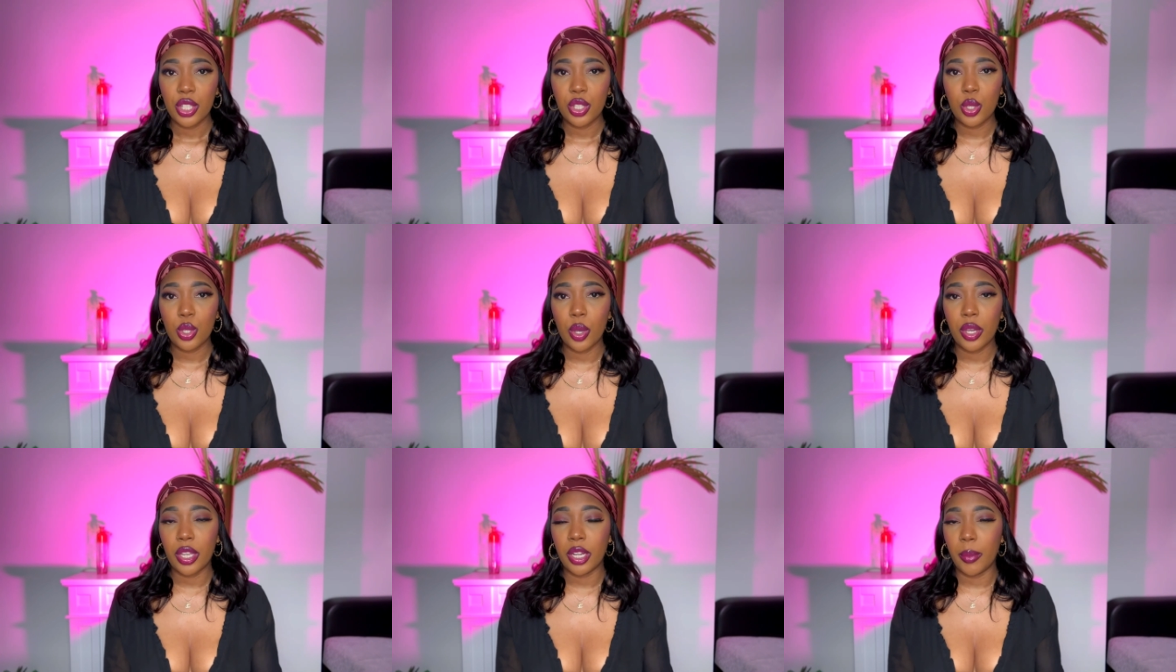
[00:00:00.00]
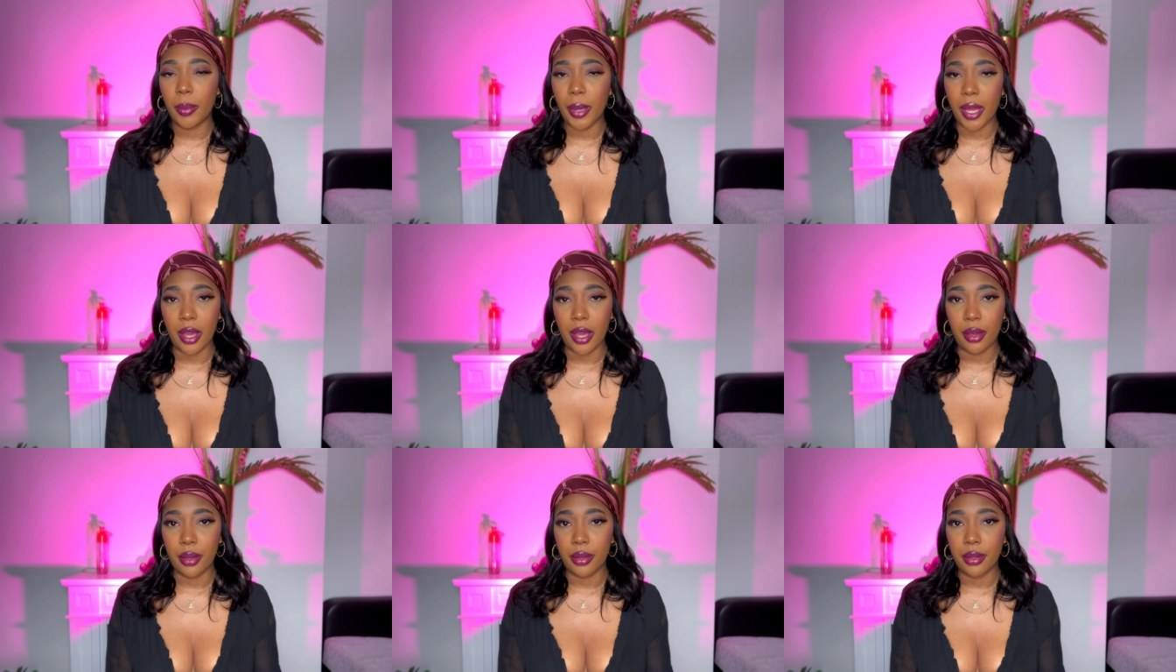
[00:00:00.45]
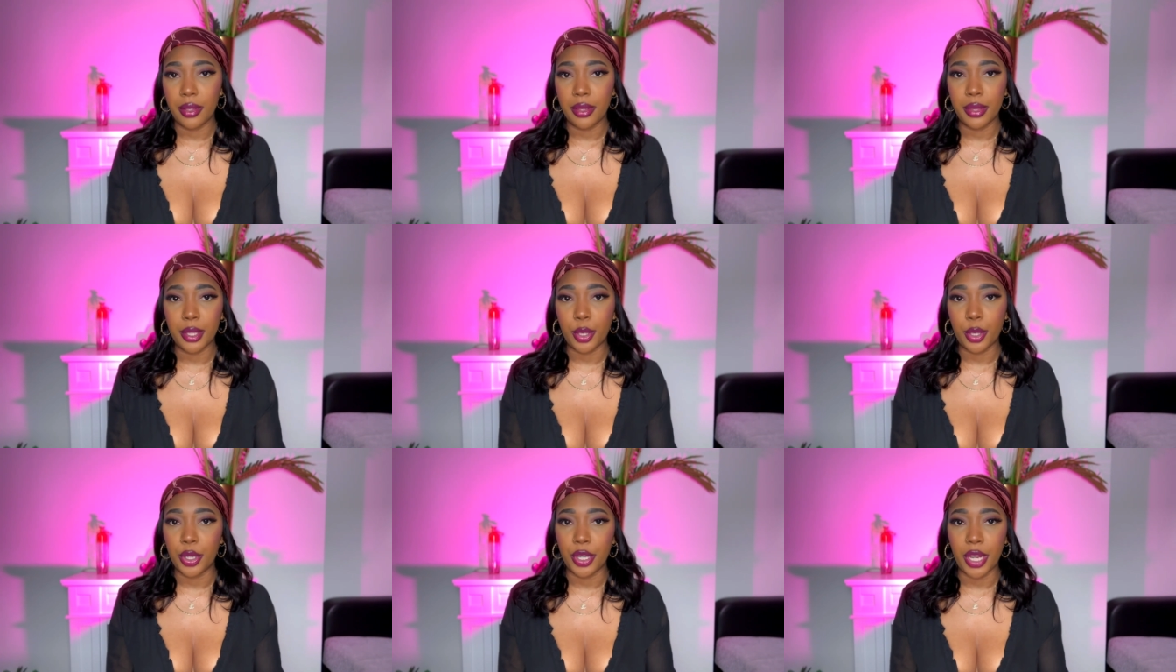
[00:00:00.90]
talking about
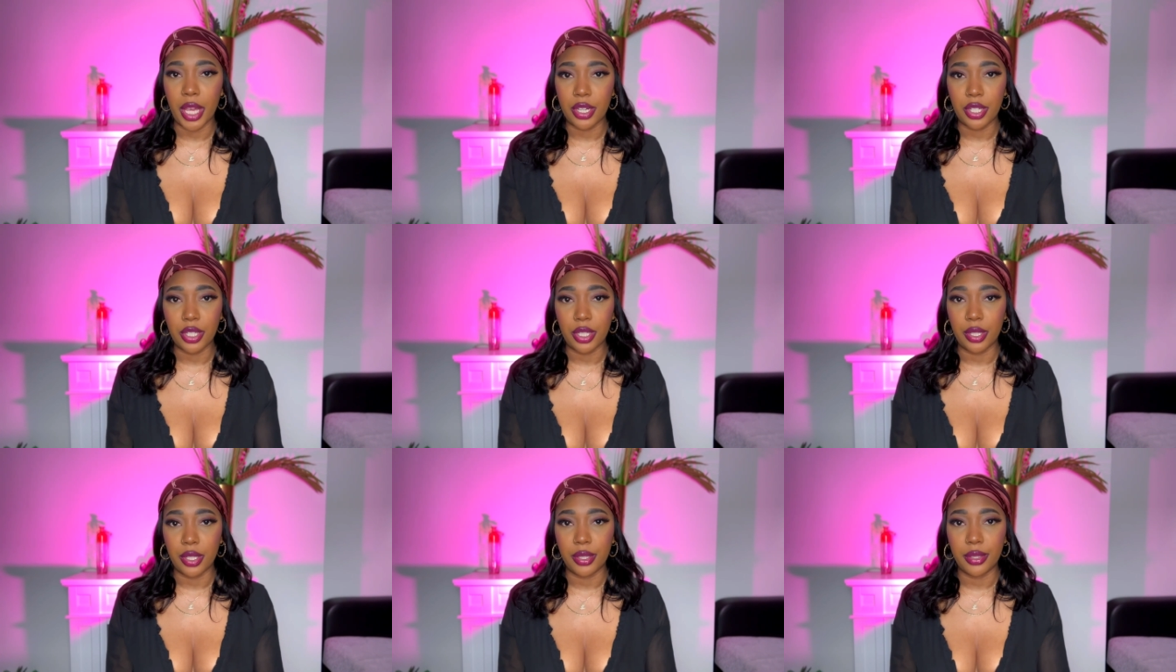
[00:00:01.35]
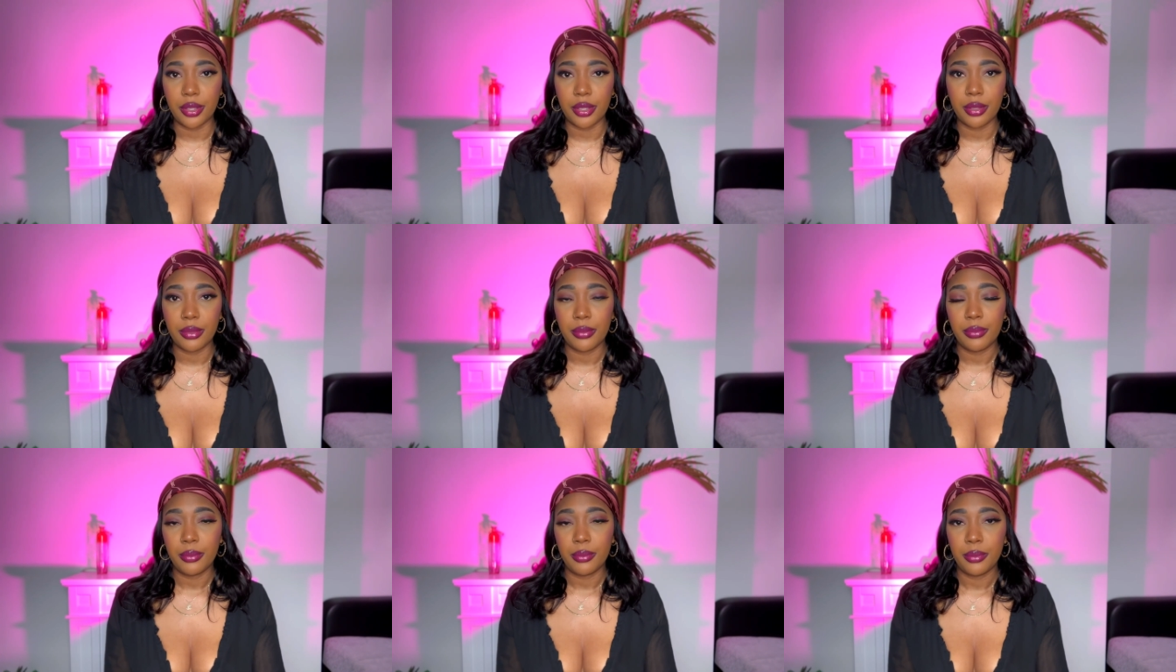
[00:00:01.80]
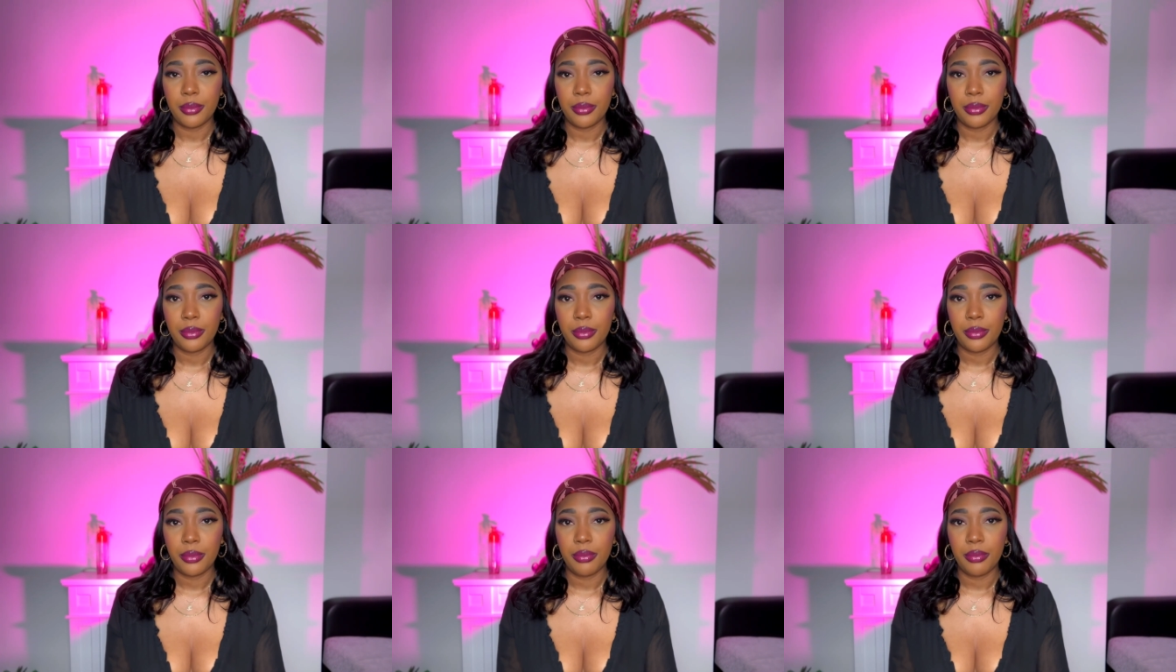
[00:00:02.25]
the Kardashians,
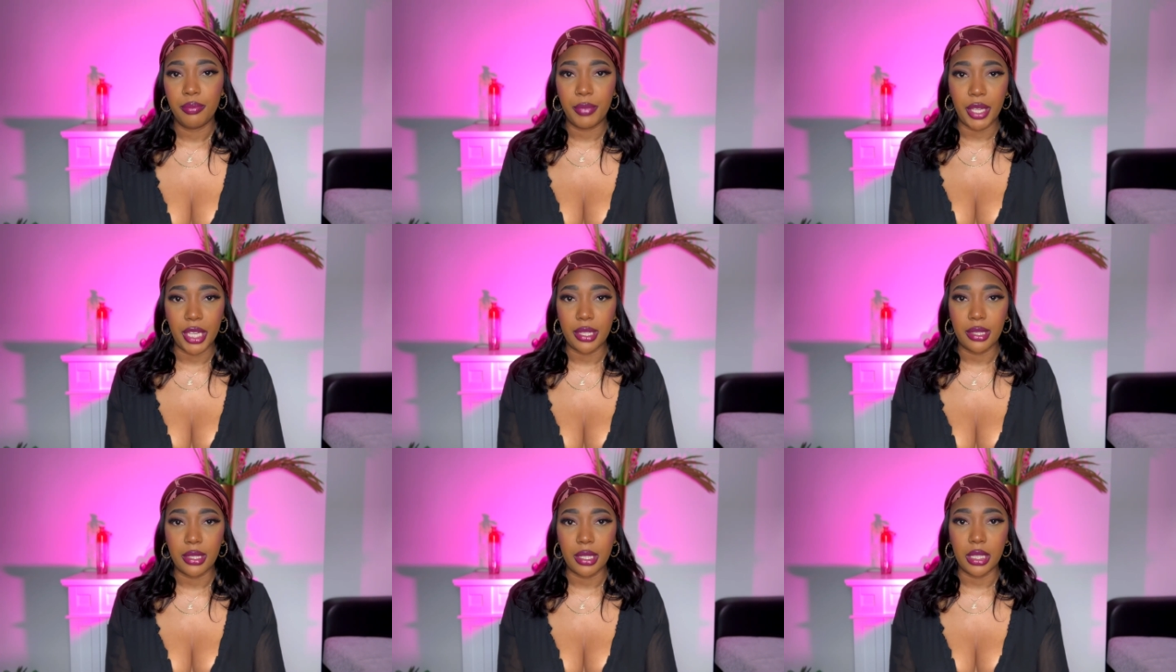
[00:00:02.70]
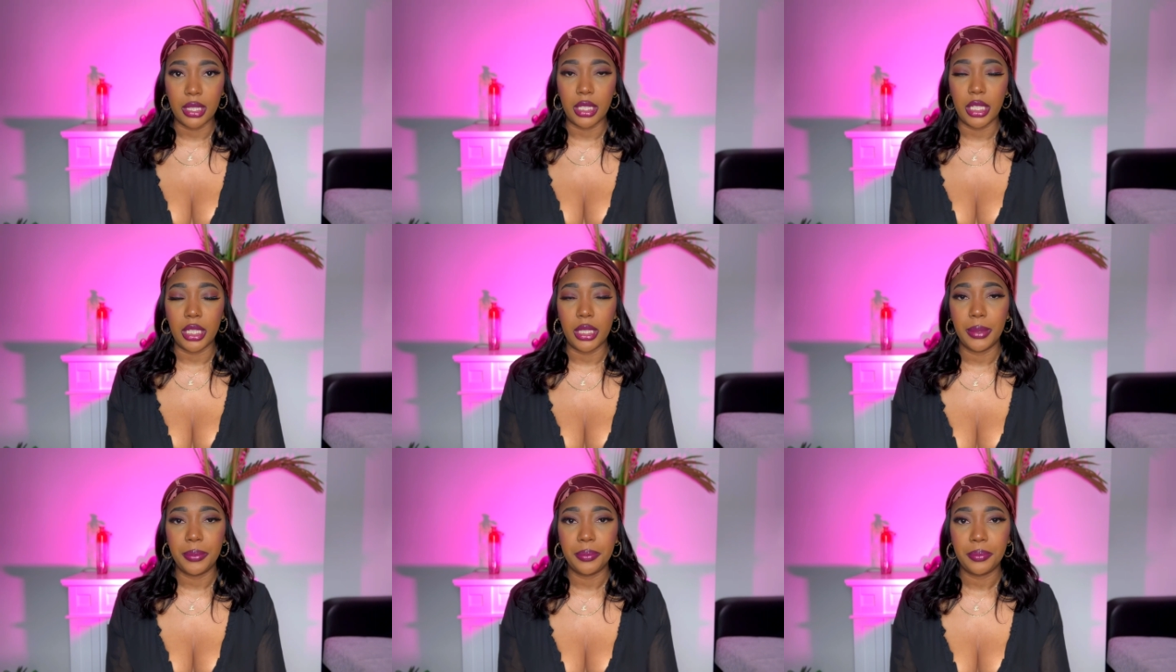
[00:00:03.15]
basically.